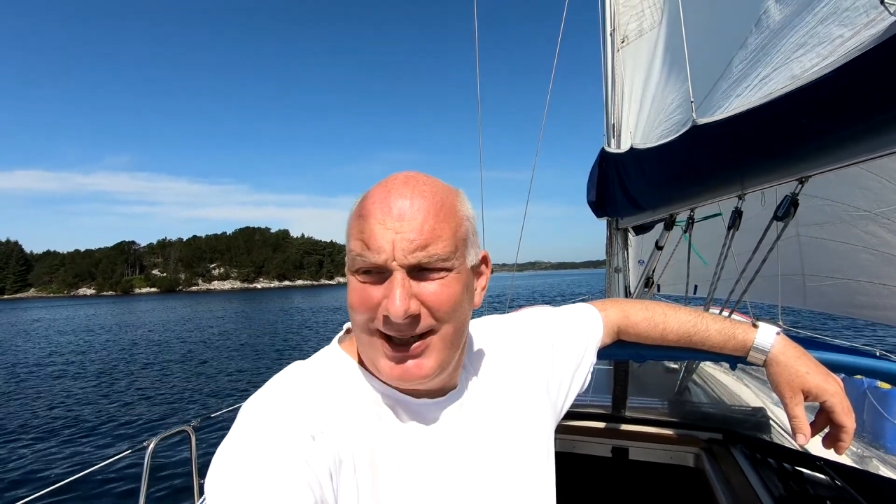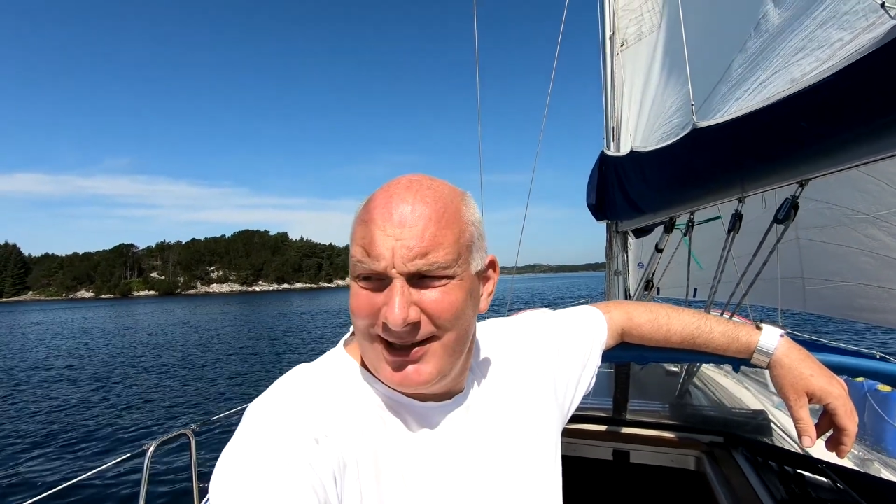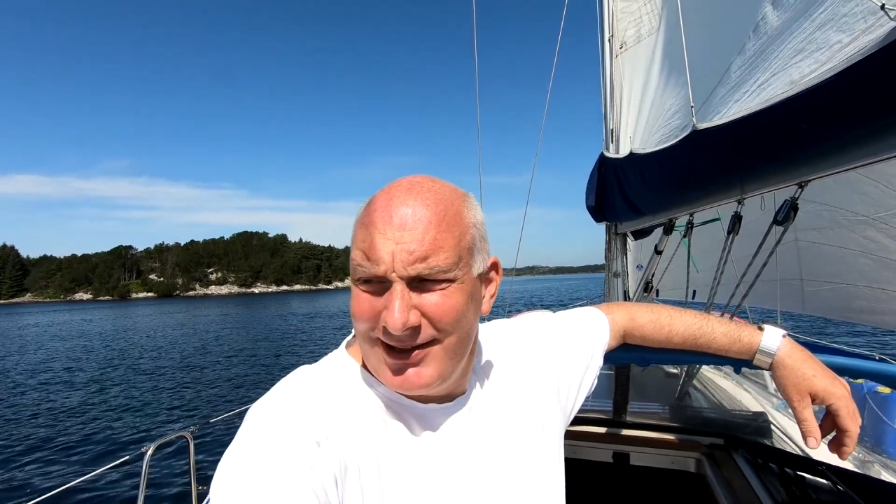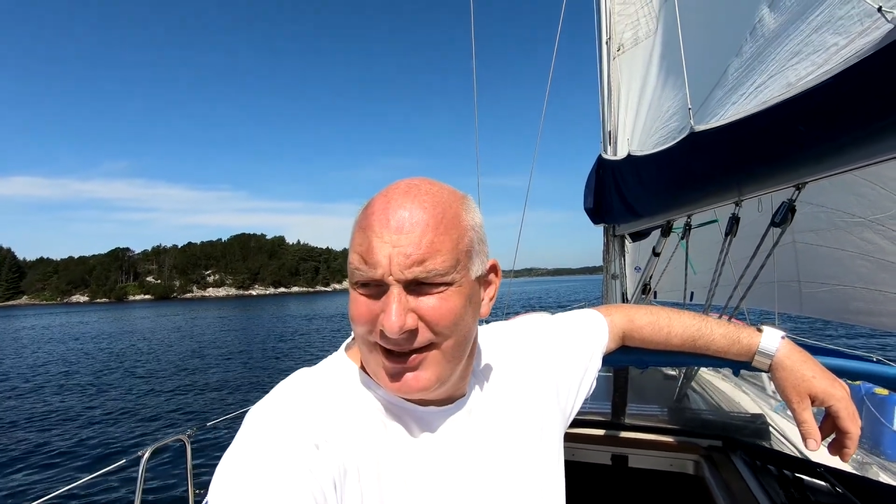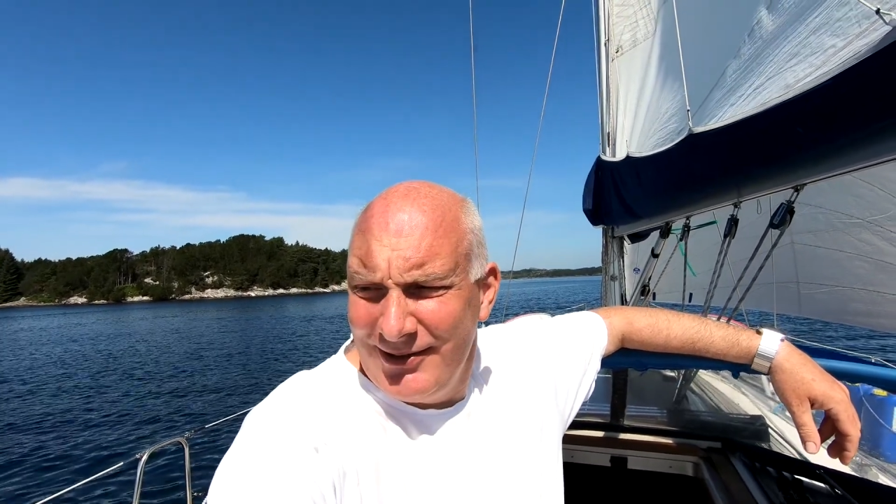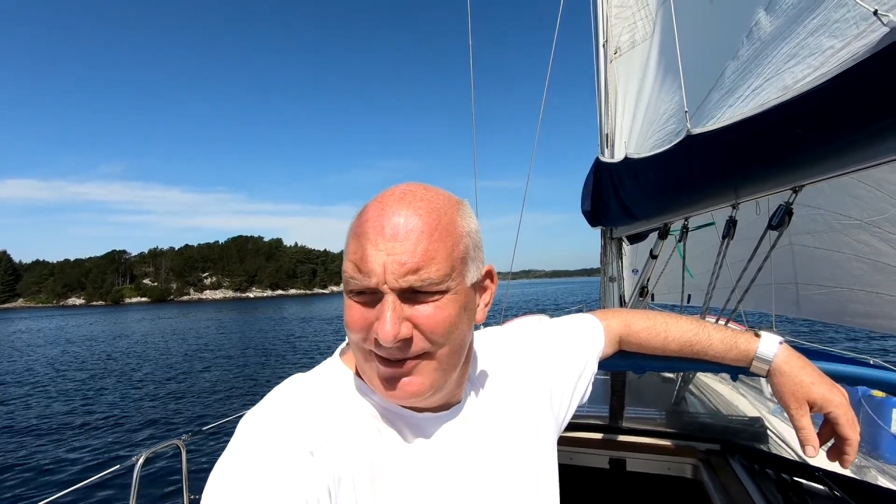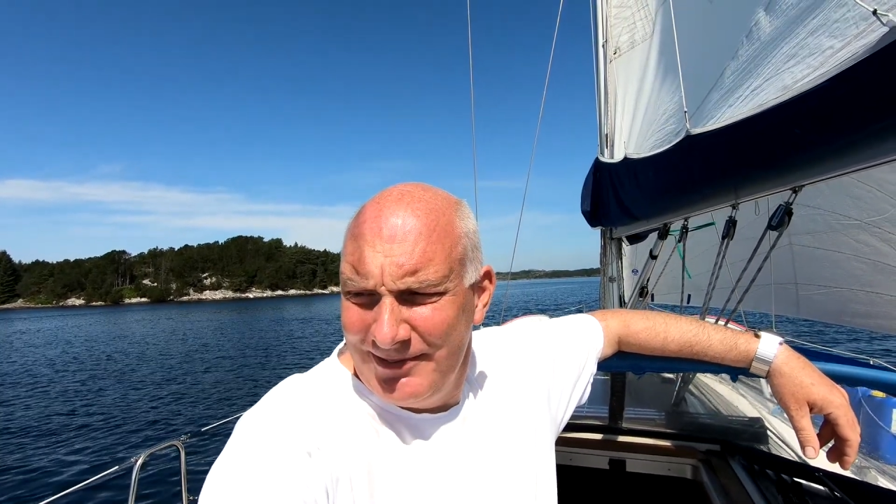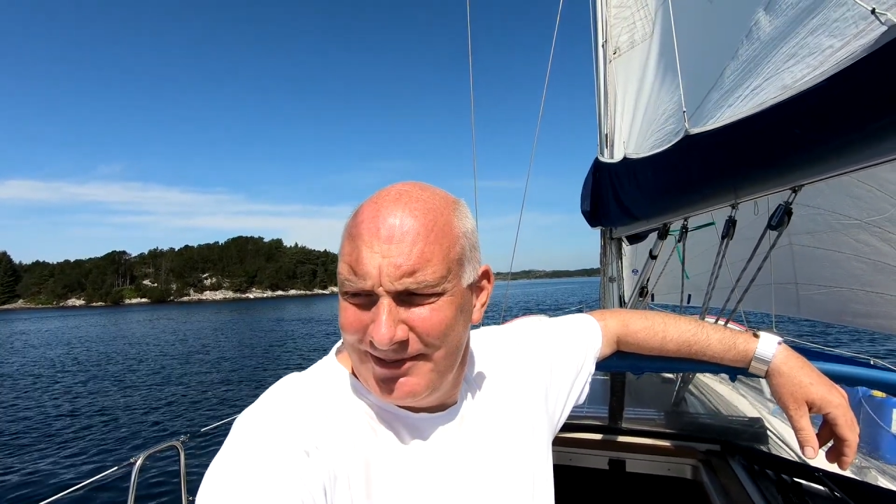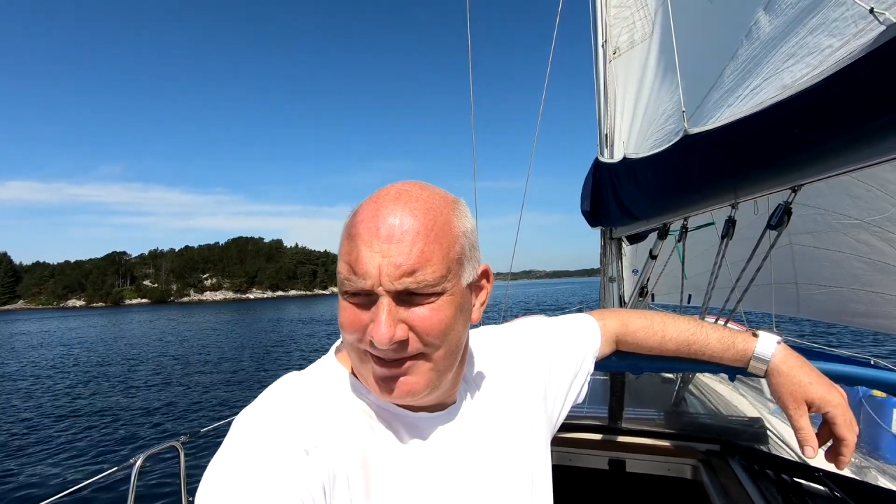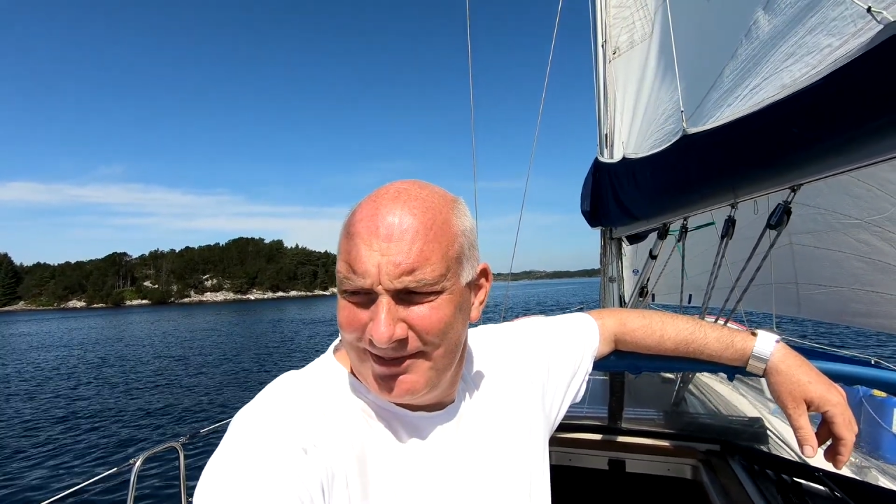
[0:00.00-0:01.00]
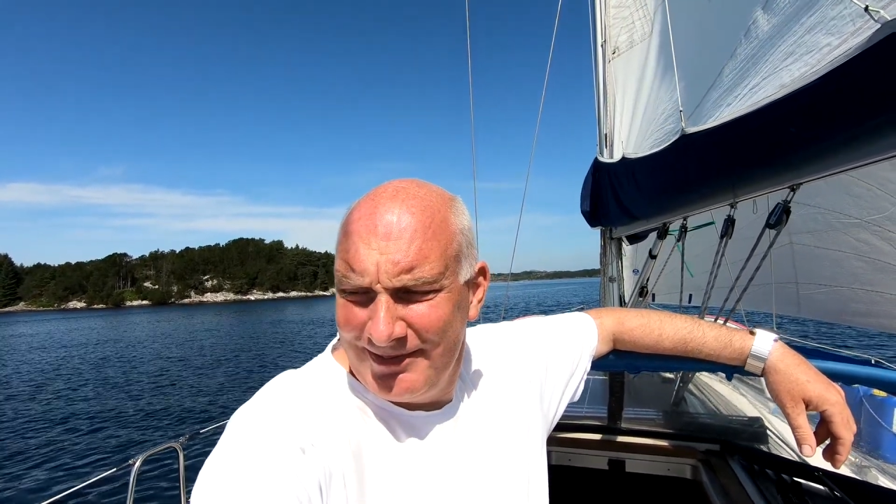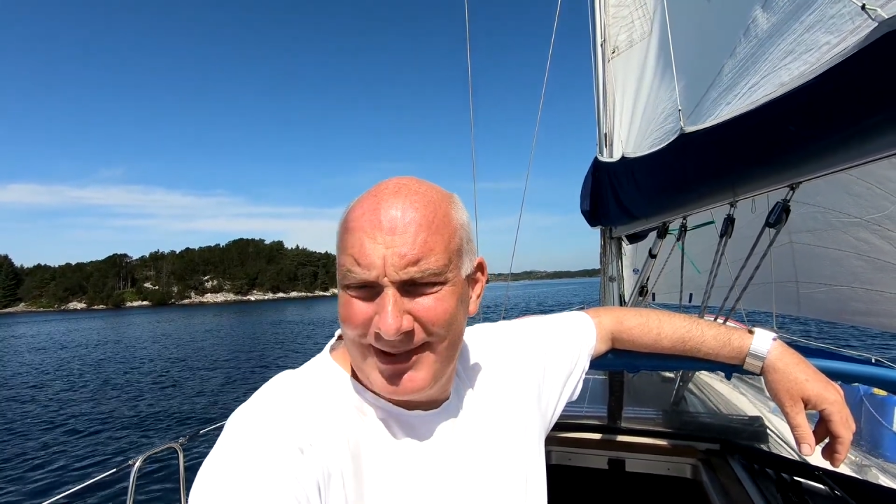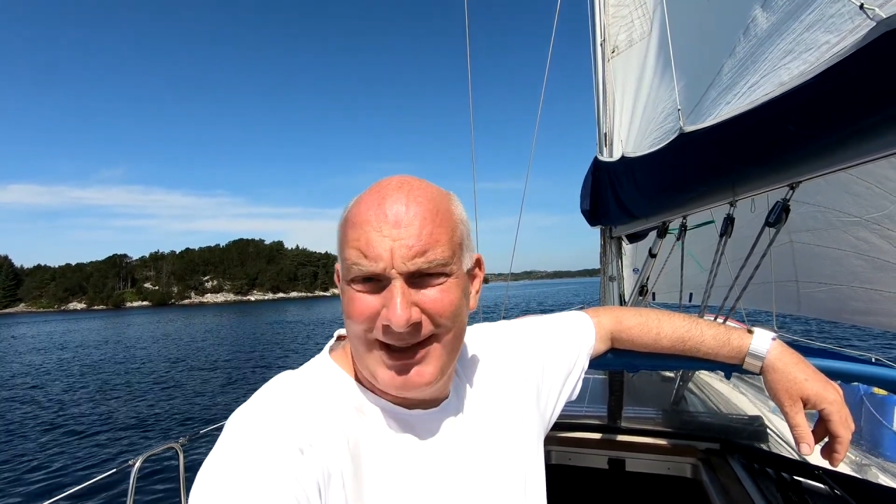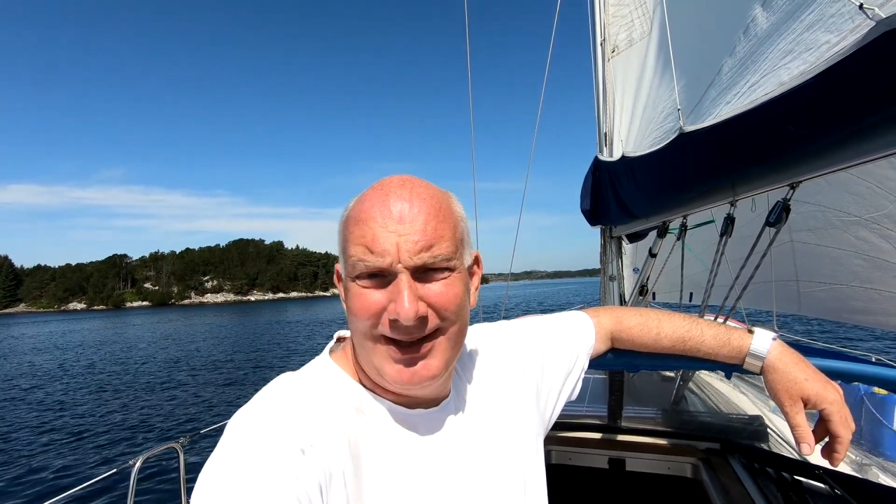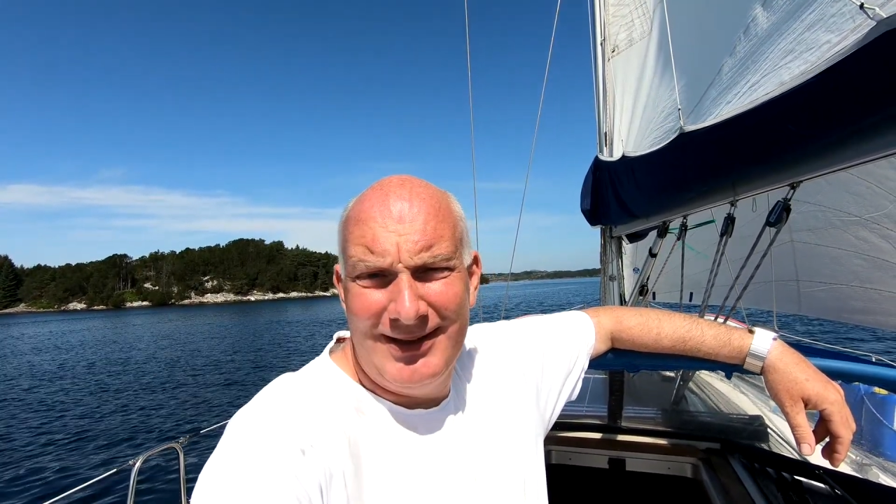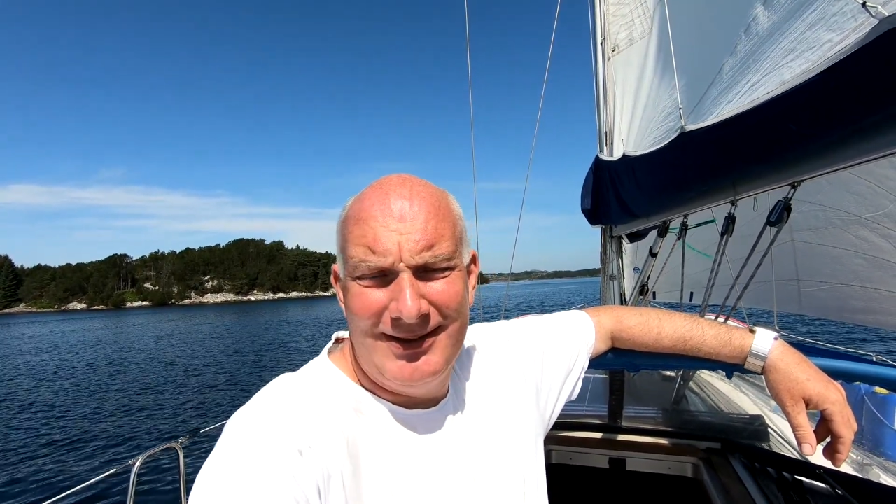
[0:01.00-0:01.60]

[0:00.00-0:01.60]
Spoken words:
So yeah,